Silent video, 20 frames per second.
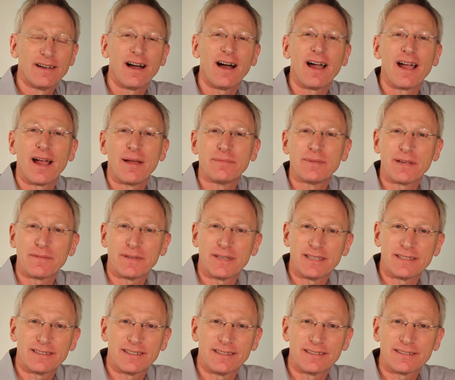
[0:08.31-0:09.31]
Hi, I'm David
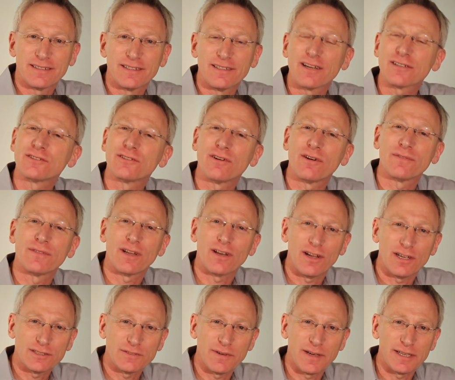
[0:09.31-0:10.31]
Itkin, conductor of the
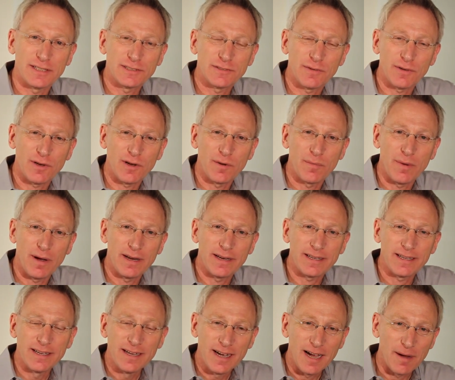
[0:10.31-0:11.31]
Las Vegas
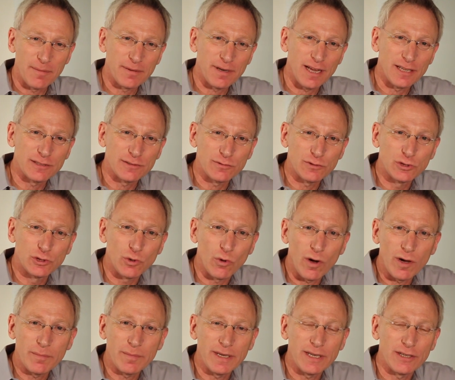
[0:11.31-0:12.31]
Philharmonic. I'm glad you
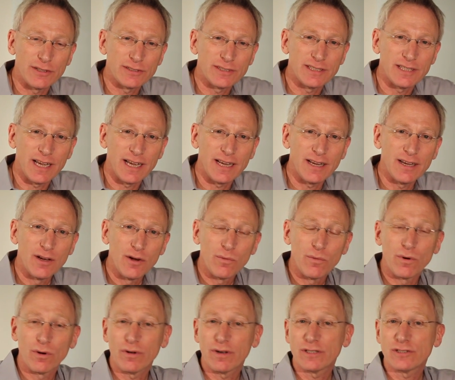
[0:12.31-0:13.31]
joined me here today.
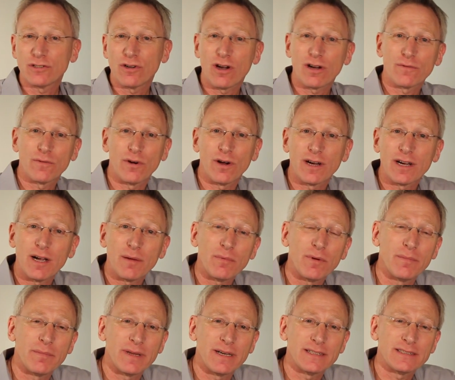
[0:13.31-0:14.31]
We're going to talk for a
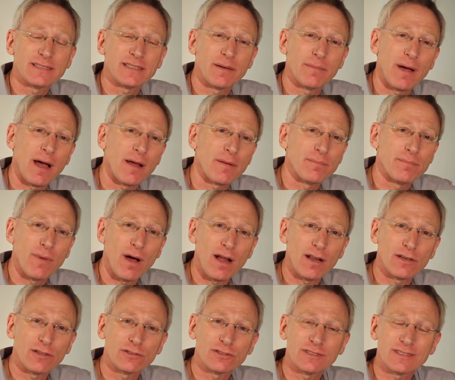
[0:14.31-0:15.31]
couple of minutes about
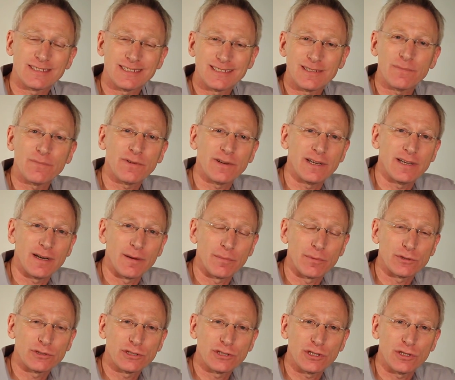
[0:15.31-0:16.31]
Mahler's Symphony
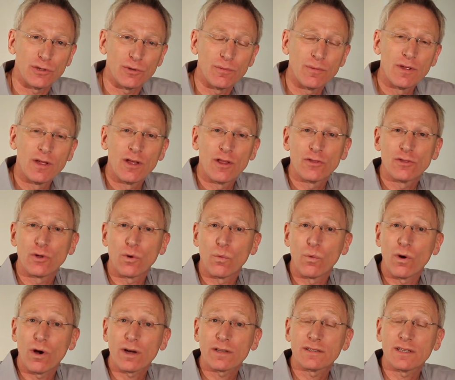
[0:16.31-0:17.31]
No. 2, the
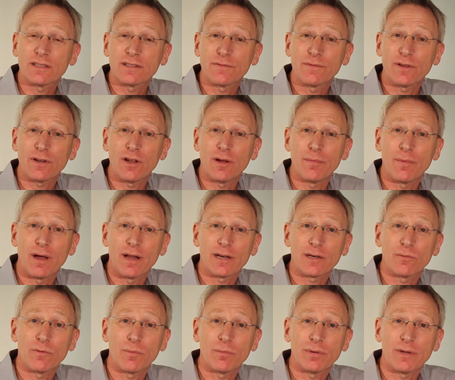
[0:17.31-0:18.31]
work that the
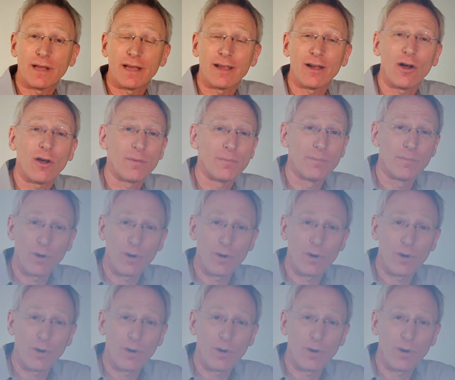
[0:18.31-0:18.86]
Philharmonic will play on